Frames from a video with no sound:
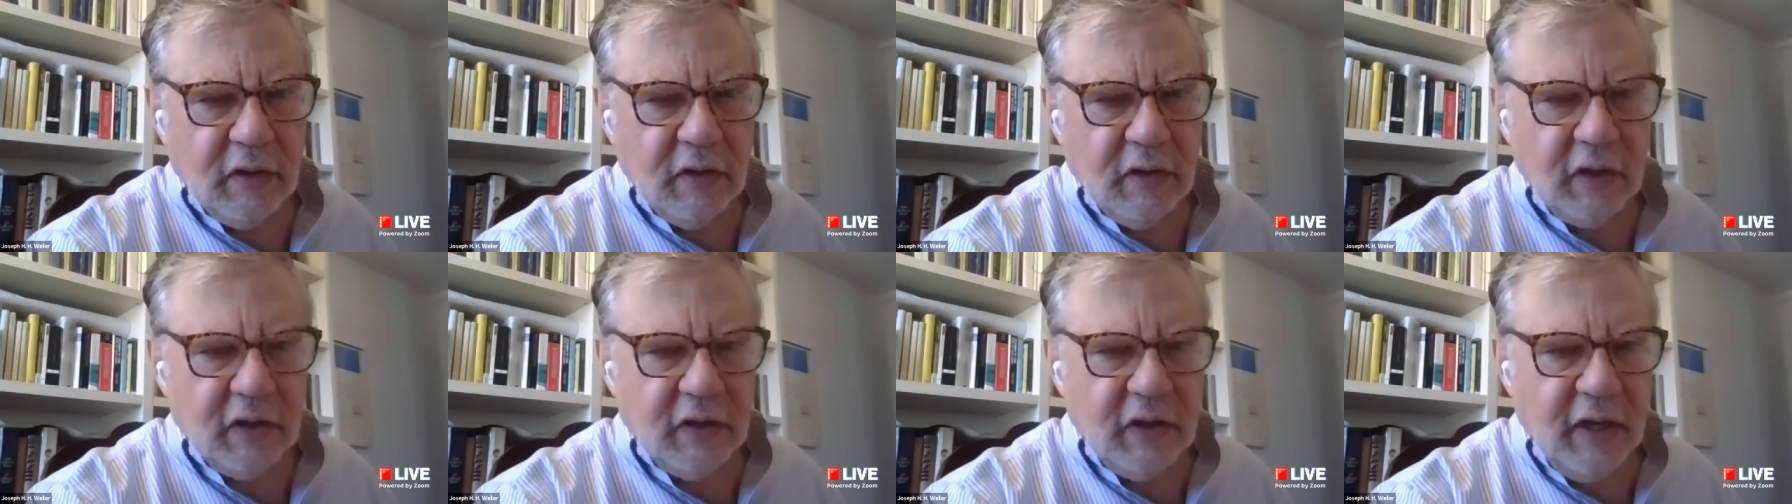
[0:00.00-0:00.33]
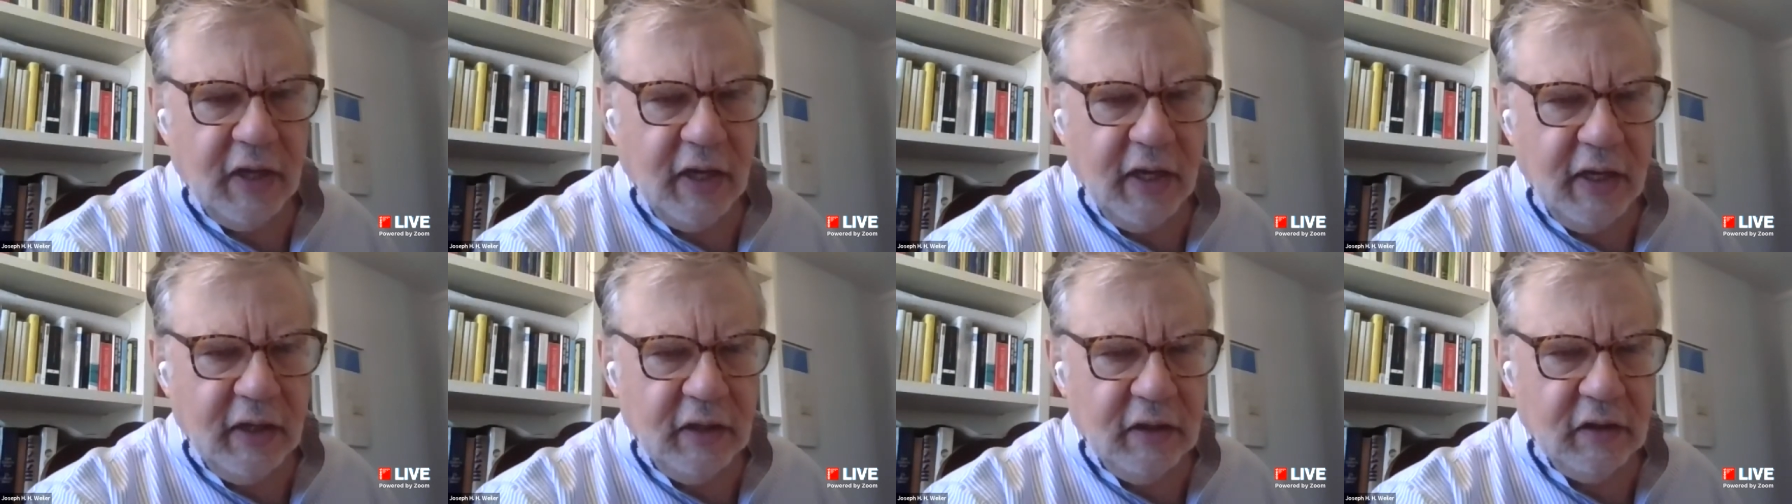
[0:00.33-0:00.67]
that
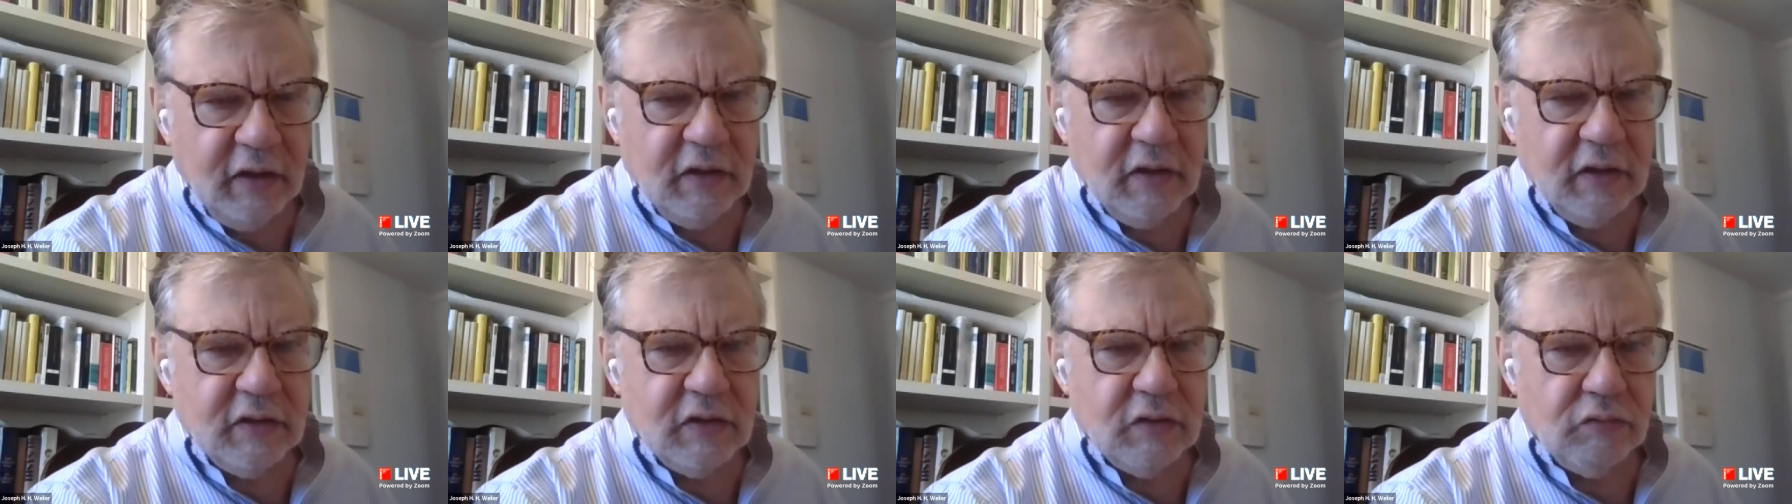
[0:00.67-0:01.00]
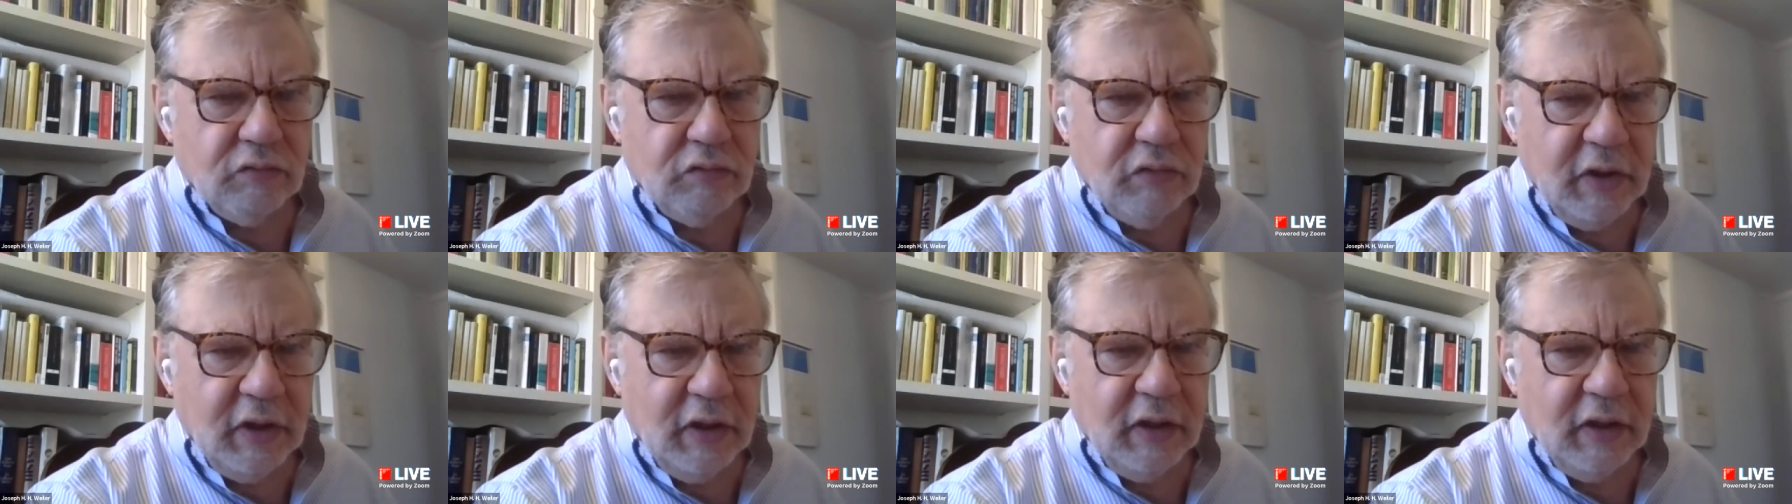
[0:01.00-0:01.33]
the editors
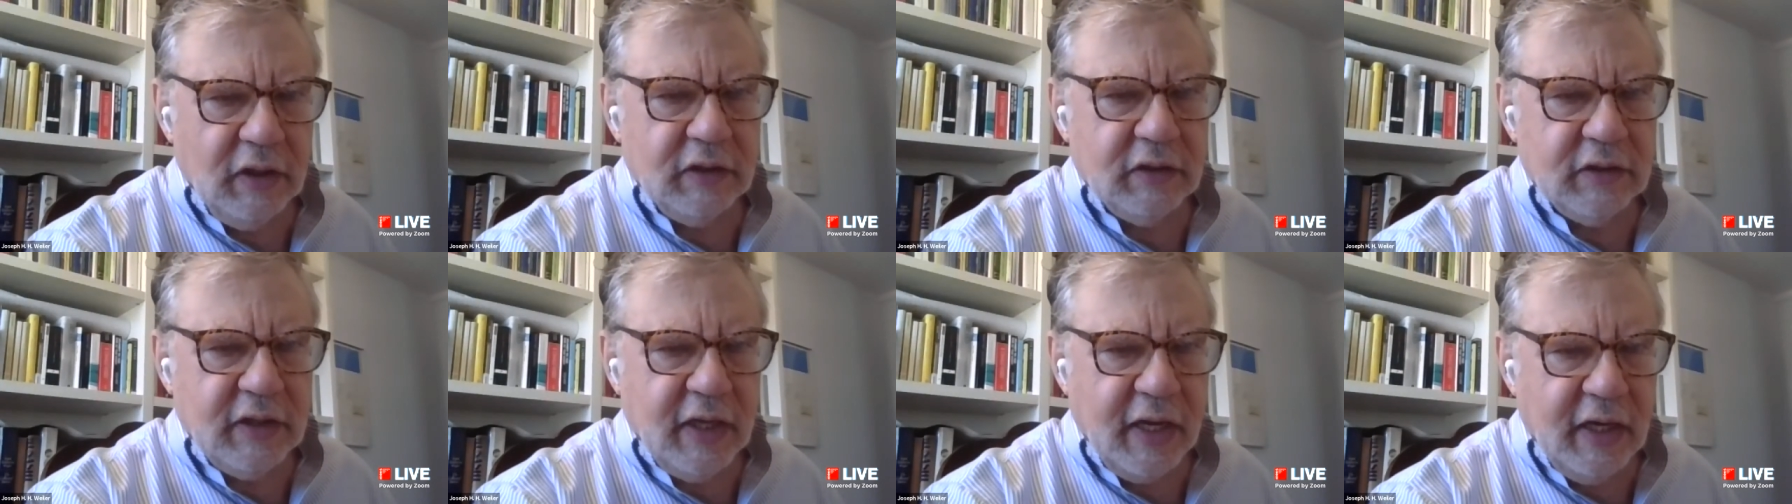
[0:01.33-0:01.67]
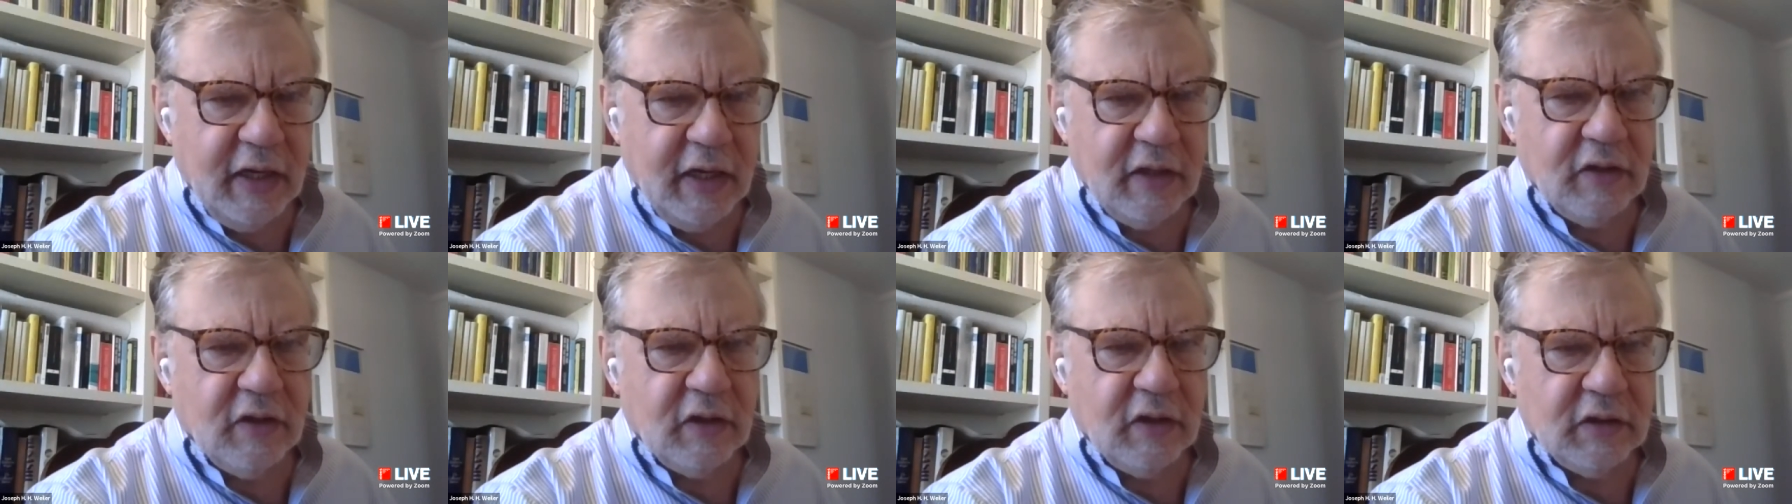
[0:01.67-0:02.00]
really
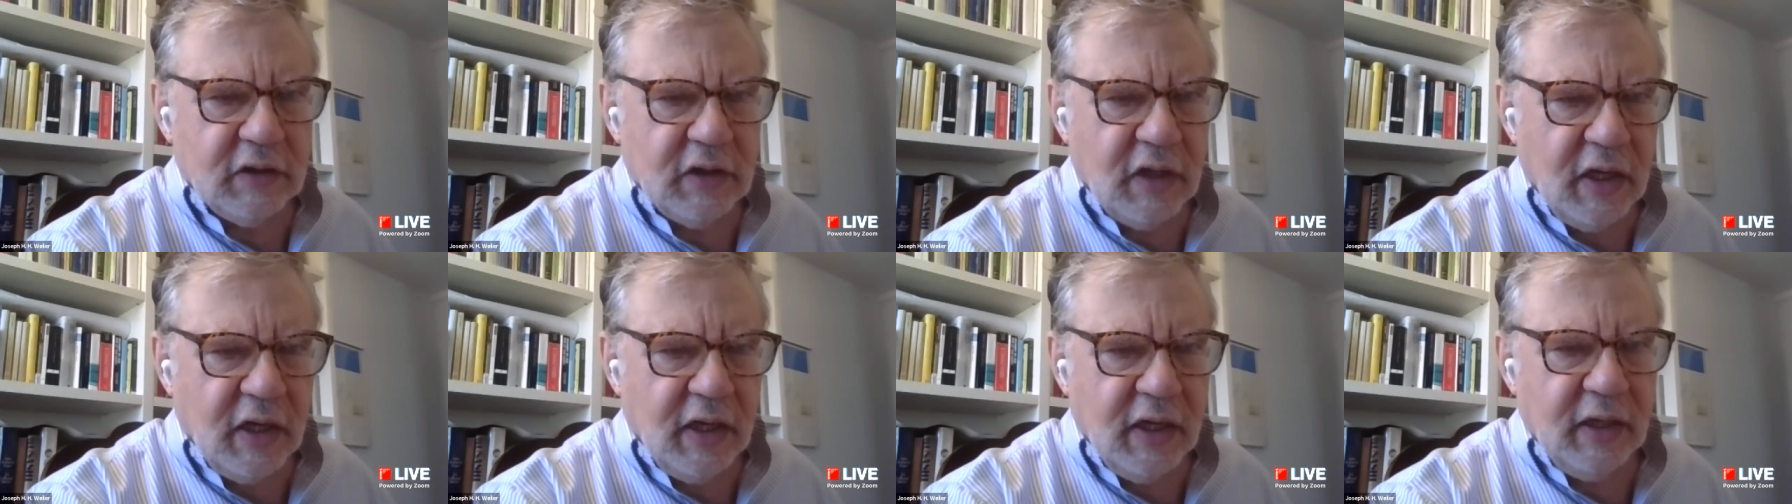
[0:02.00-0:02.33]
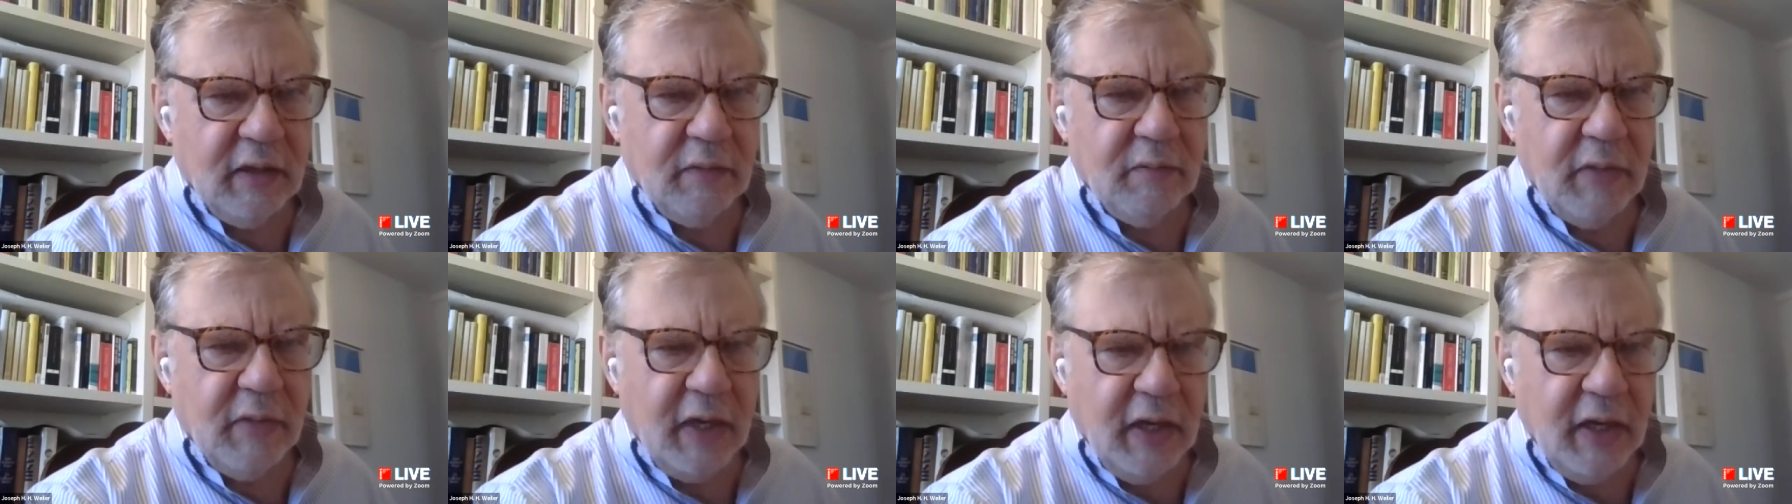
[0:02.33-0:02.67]
take the
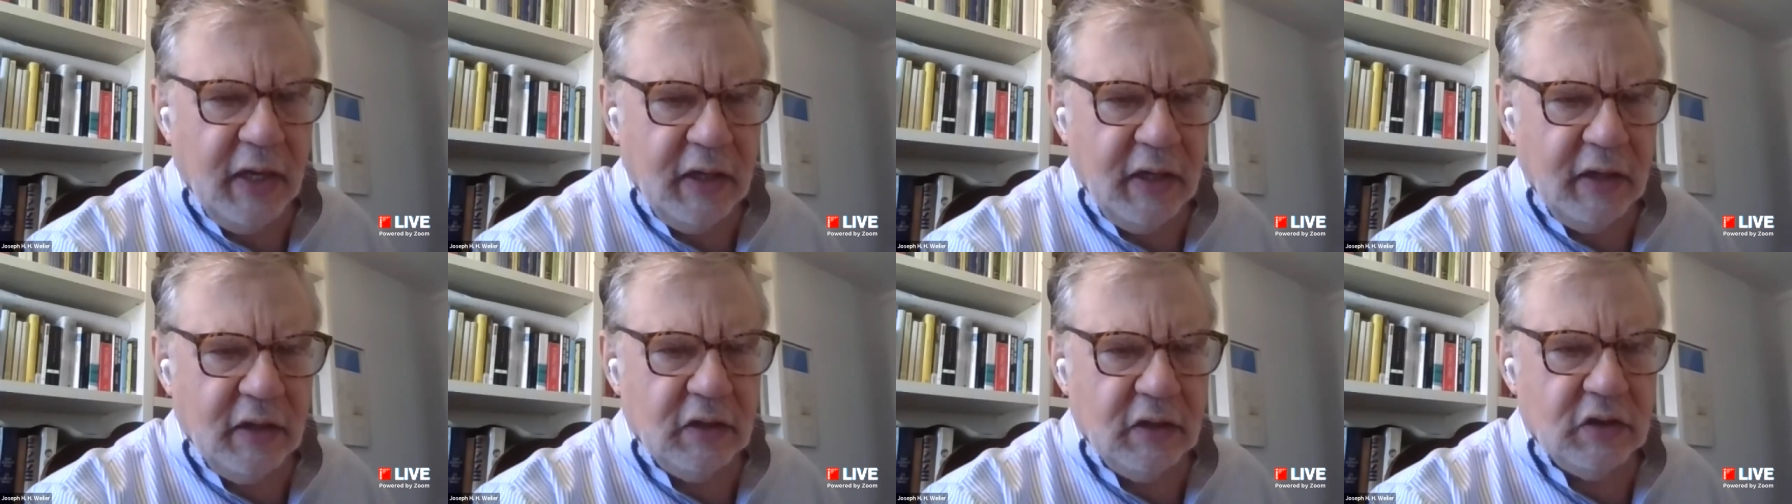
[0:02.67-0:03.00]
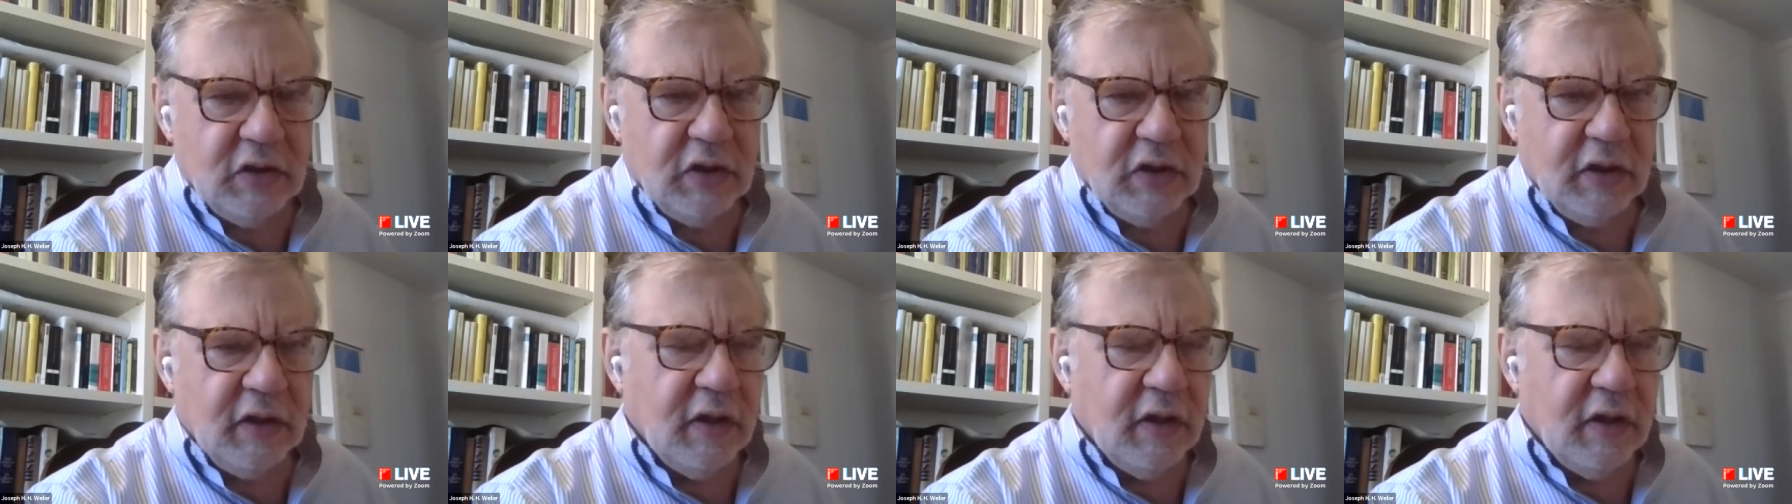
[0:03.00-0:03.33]
time,
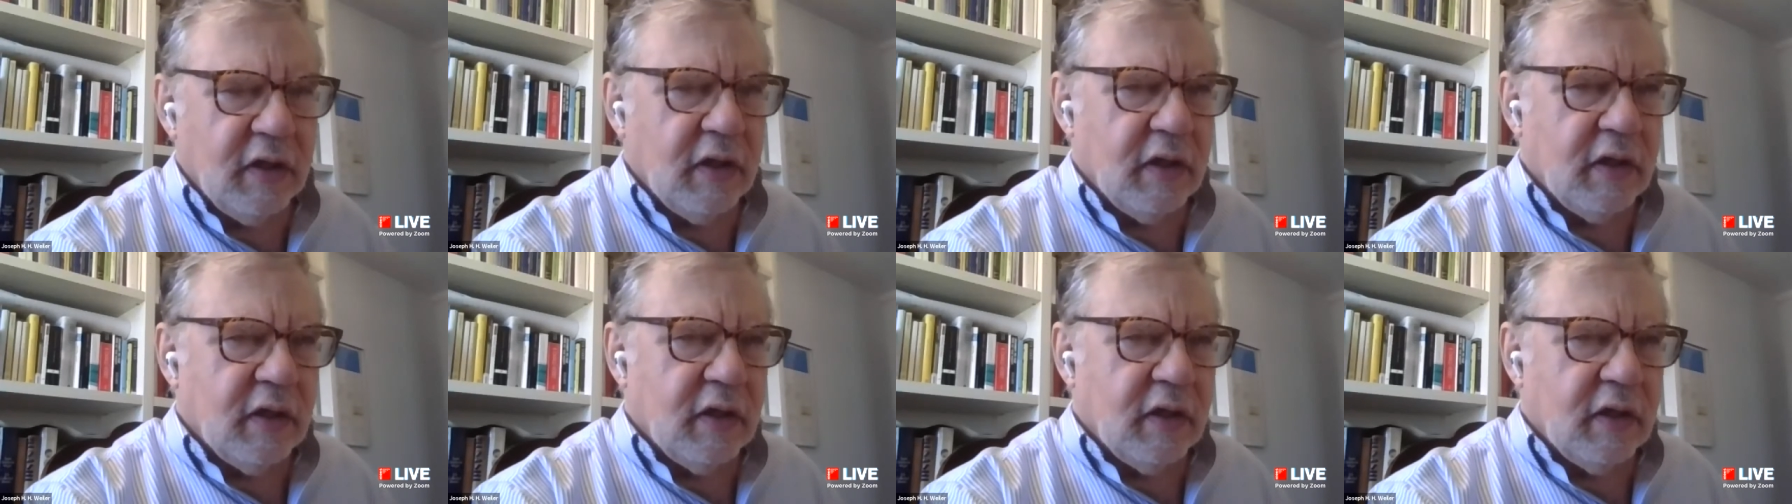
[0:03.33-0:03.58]
energy,